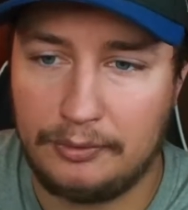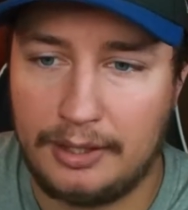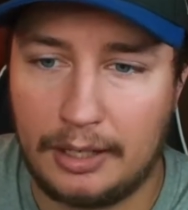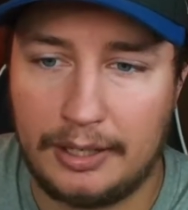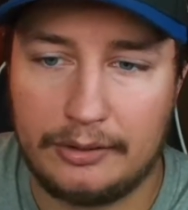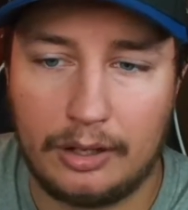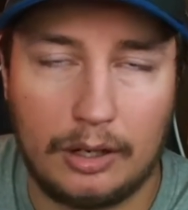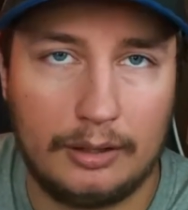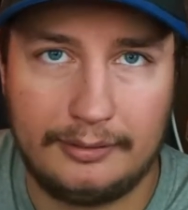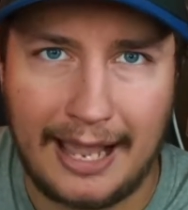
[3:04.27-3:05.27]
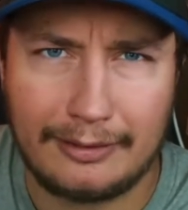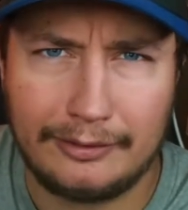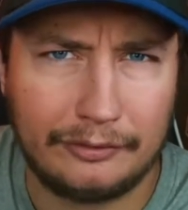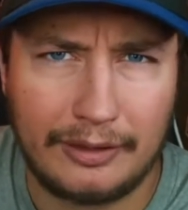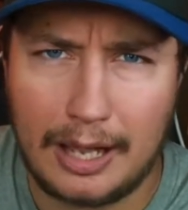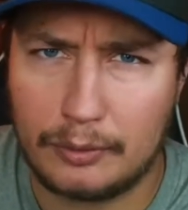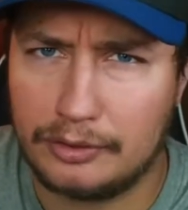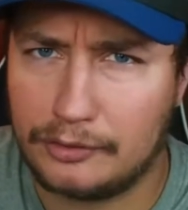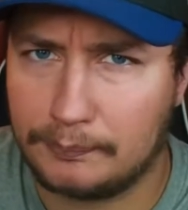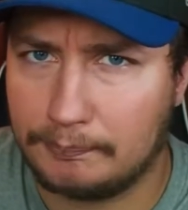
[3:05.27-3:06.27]
Dallas
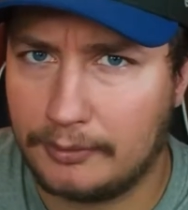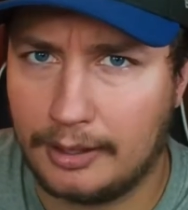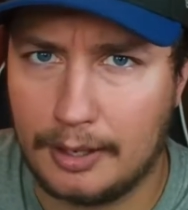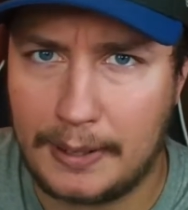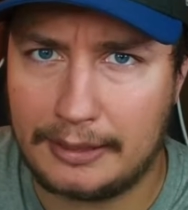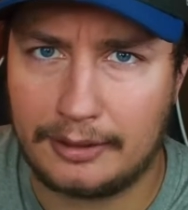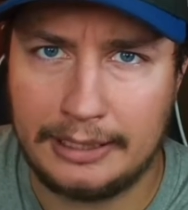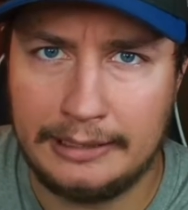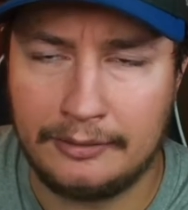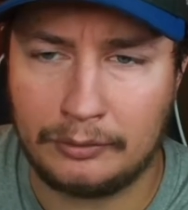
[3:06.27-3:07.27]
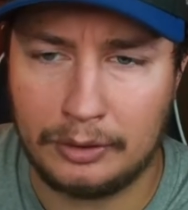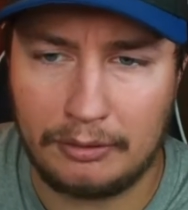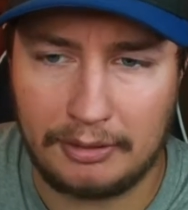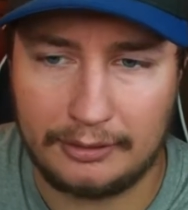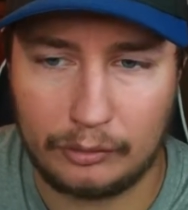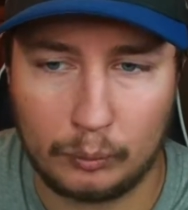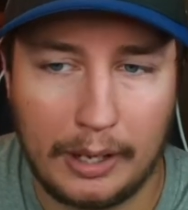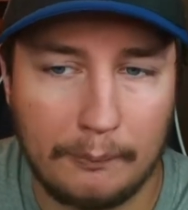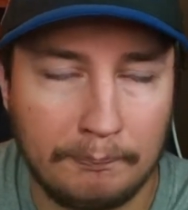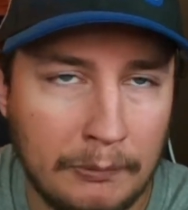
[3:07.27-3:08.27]
Flowers, I thought he did some good things as
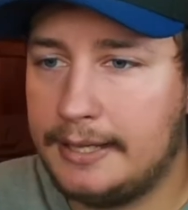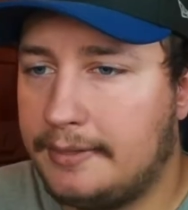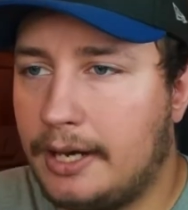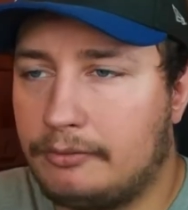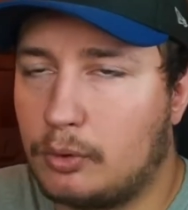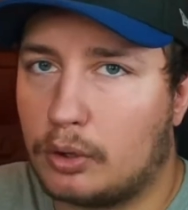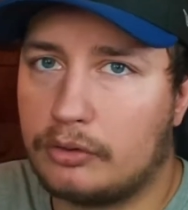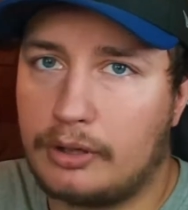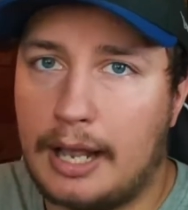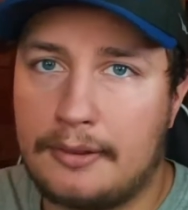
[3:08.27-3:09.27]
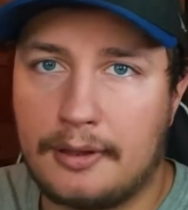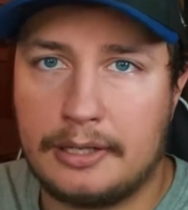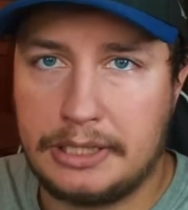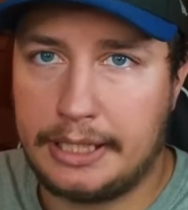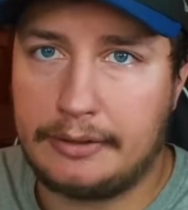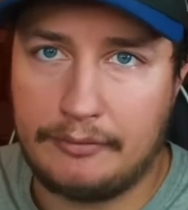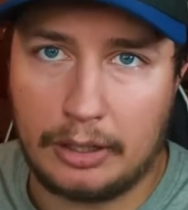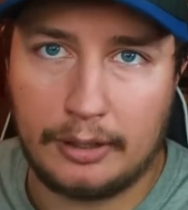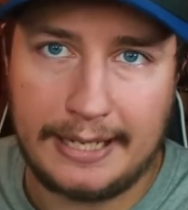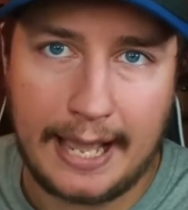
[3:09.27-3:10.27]
well. And then, of course, I thought Jake
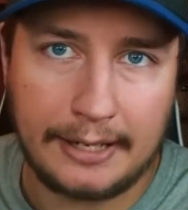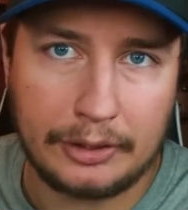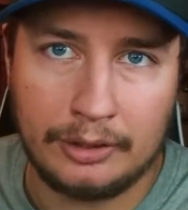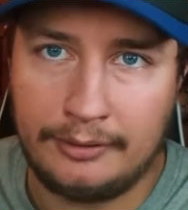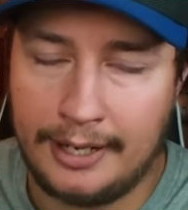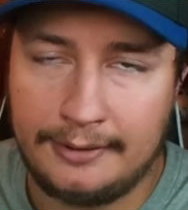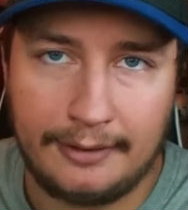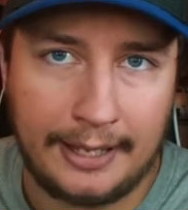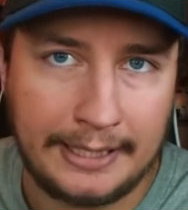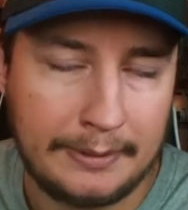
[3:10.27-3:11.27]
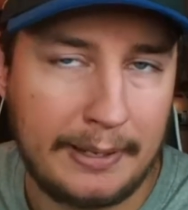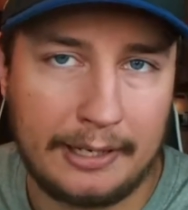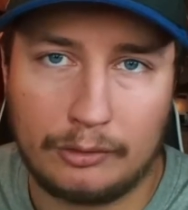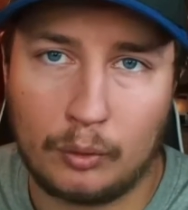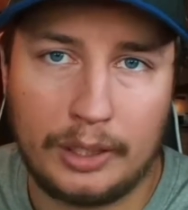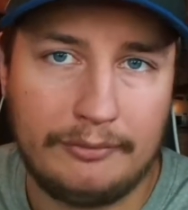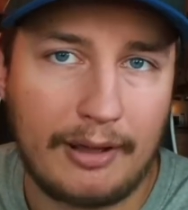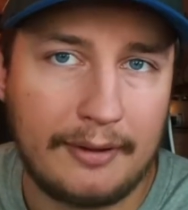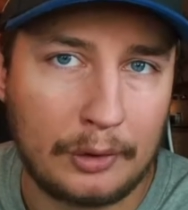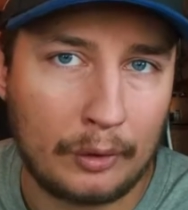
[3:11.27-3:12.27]
Verity had a good day today. He made a
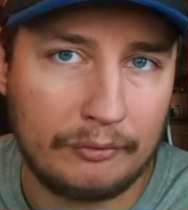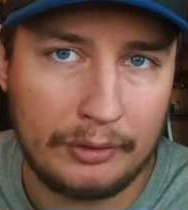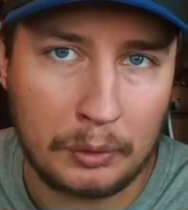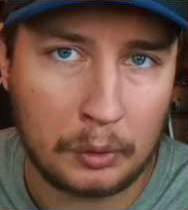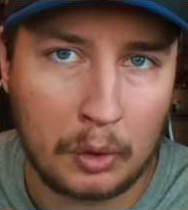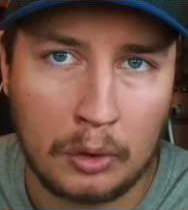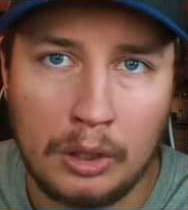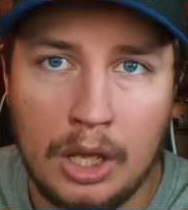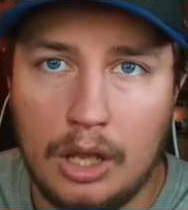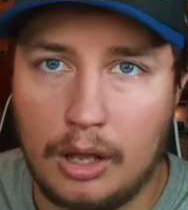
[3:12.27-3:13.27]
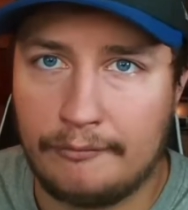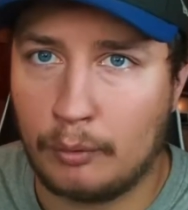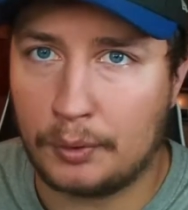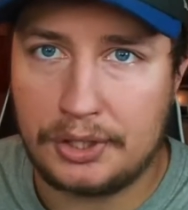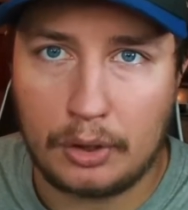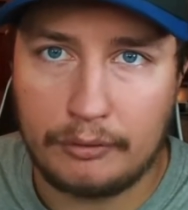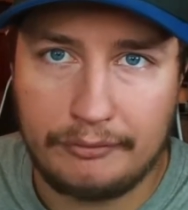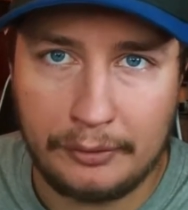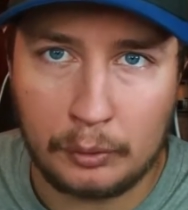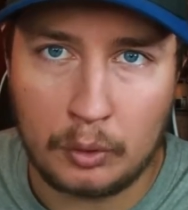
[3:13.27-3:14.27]
25-yard field goal, a 40-yard
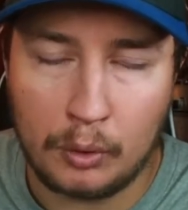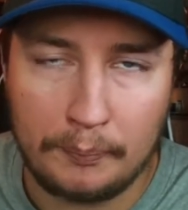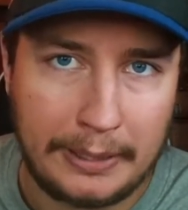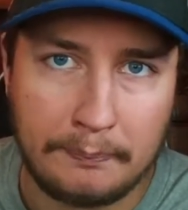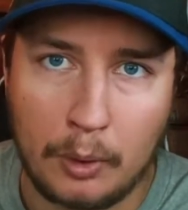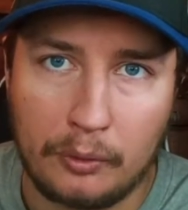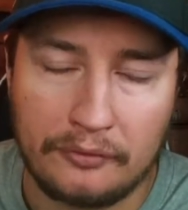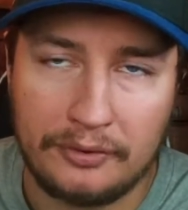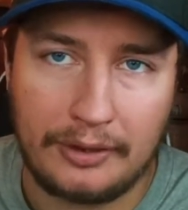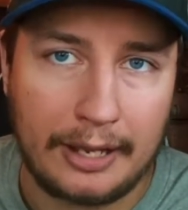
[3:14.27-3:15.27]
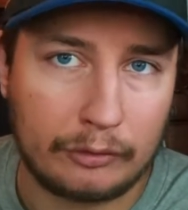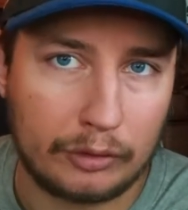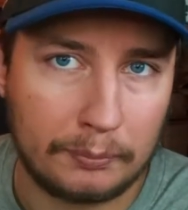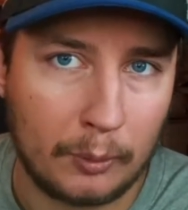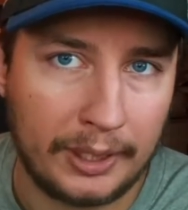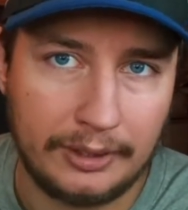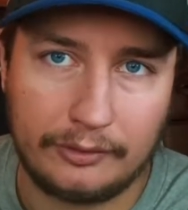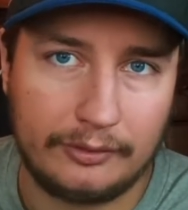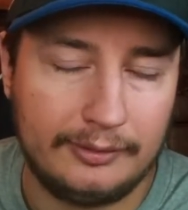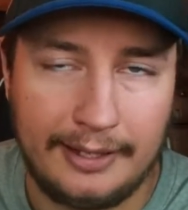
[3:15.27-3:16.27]
field goal, made both of his extra
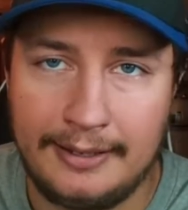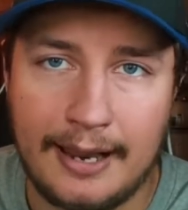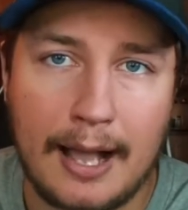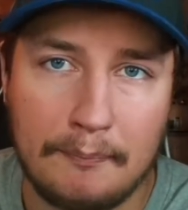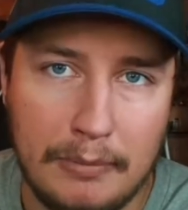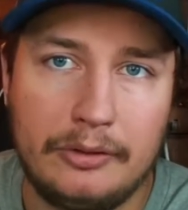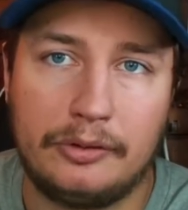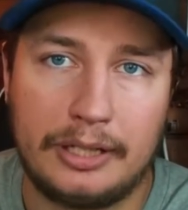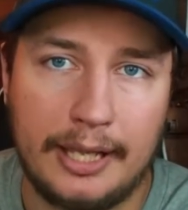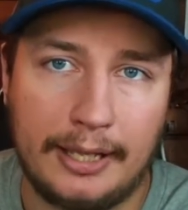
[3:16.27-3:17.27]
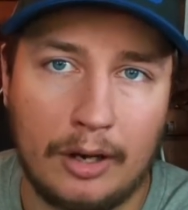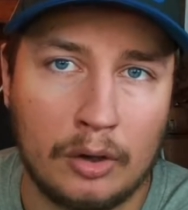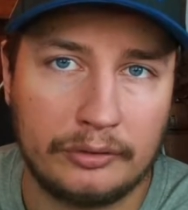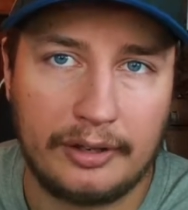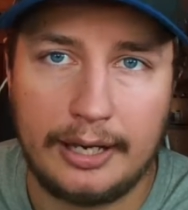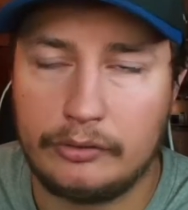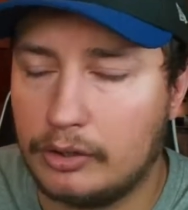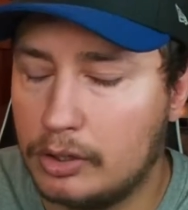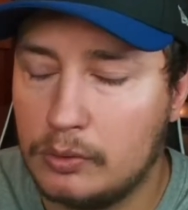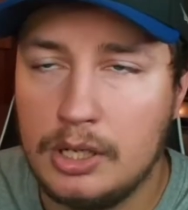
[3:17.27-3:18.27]
points, did not miss a kick at all today,
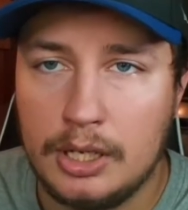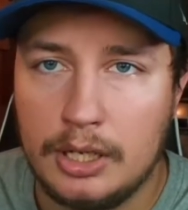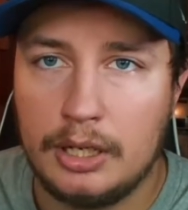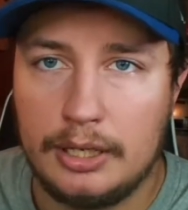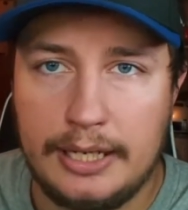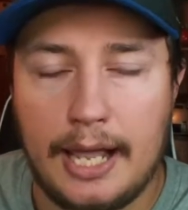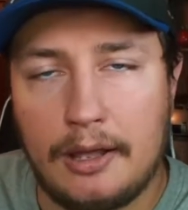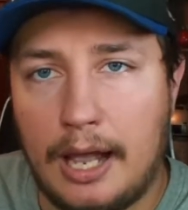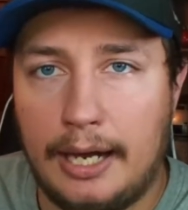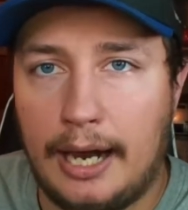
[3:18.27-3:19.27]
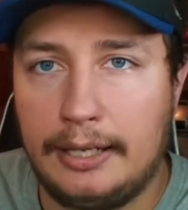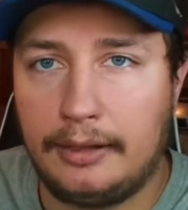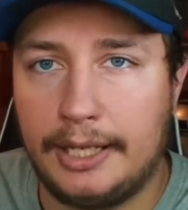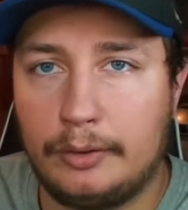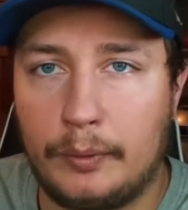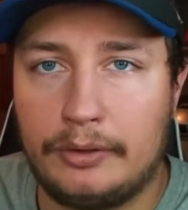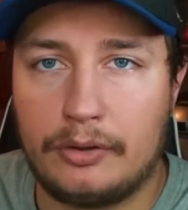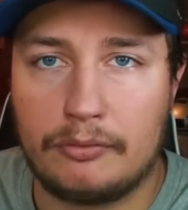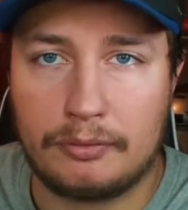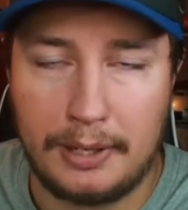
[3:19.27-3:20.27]
so yeah, I liked what I
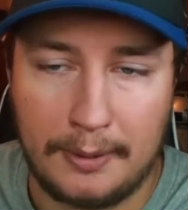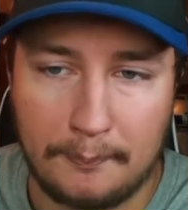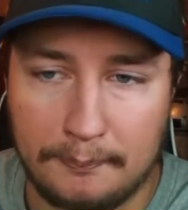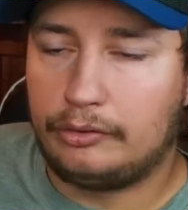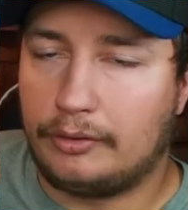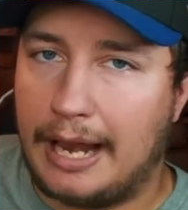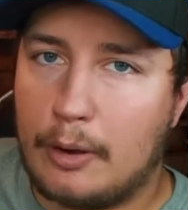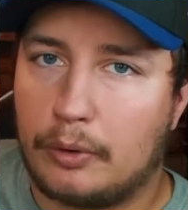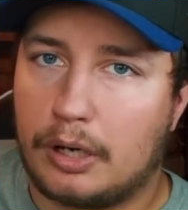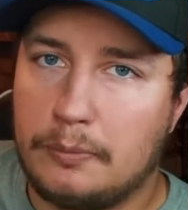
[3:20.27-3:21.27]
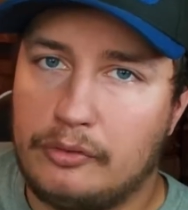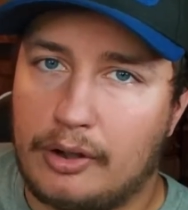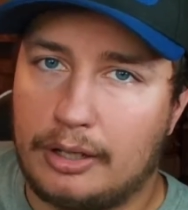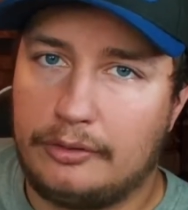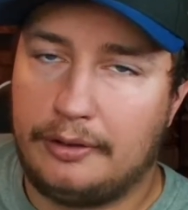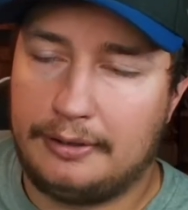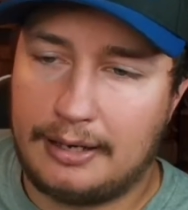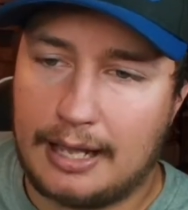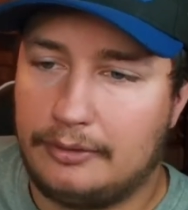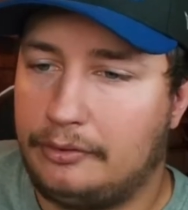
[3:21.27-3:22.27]
saw from him. So now we're going to move on to the
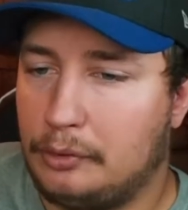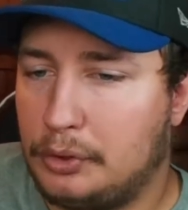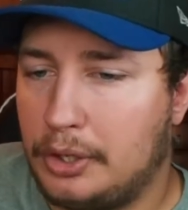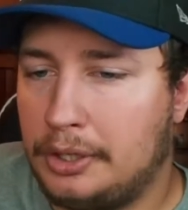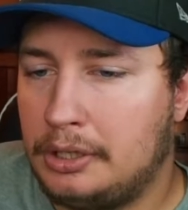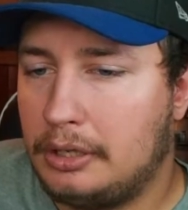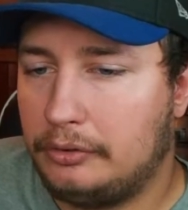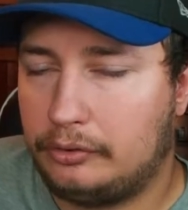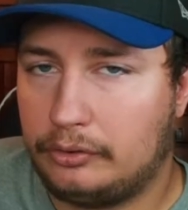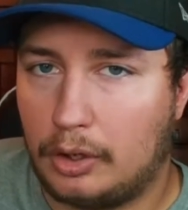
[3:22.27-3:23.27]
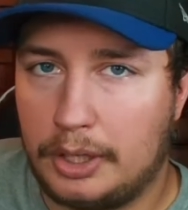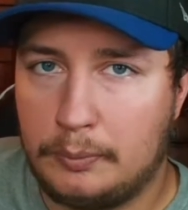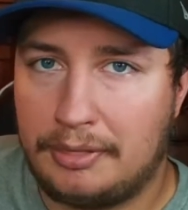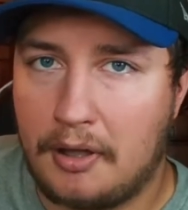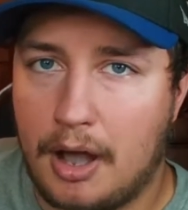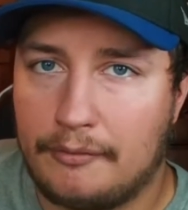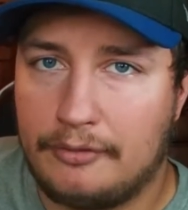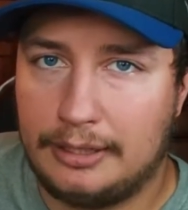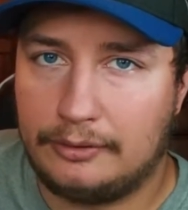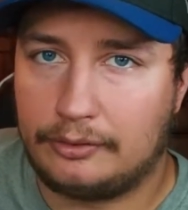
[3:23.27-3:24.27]
not so good. Starting with the
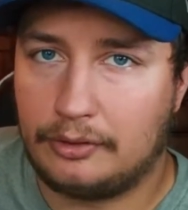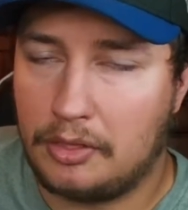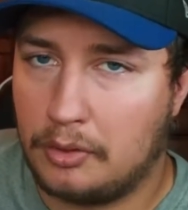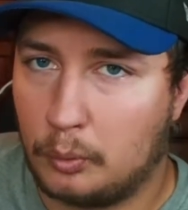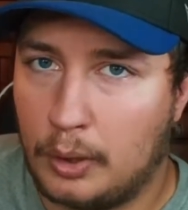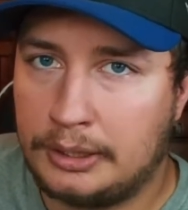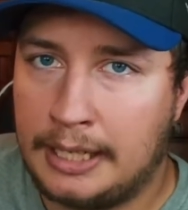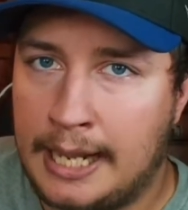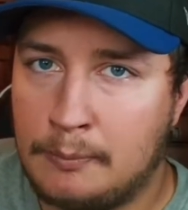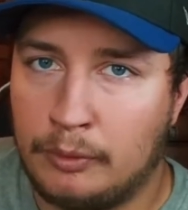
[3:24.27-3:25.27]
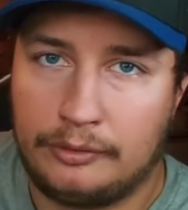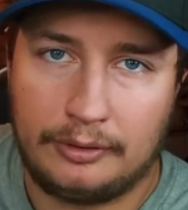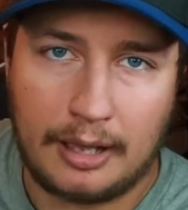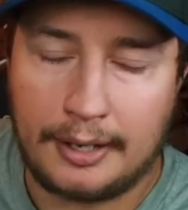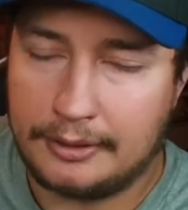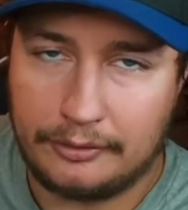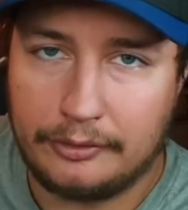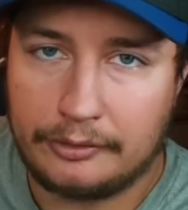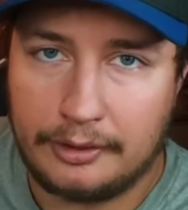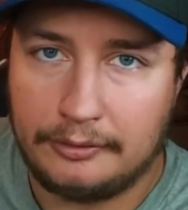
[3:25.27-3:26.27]
offense, the run game was
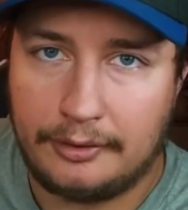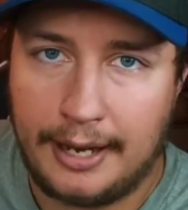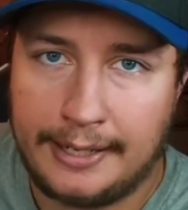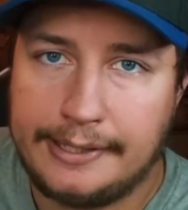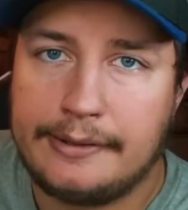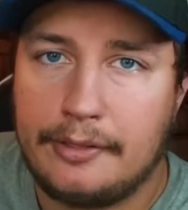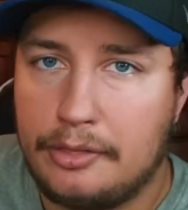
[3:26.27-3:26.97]
non-existent today.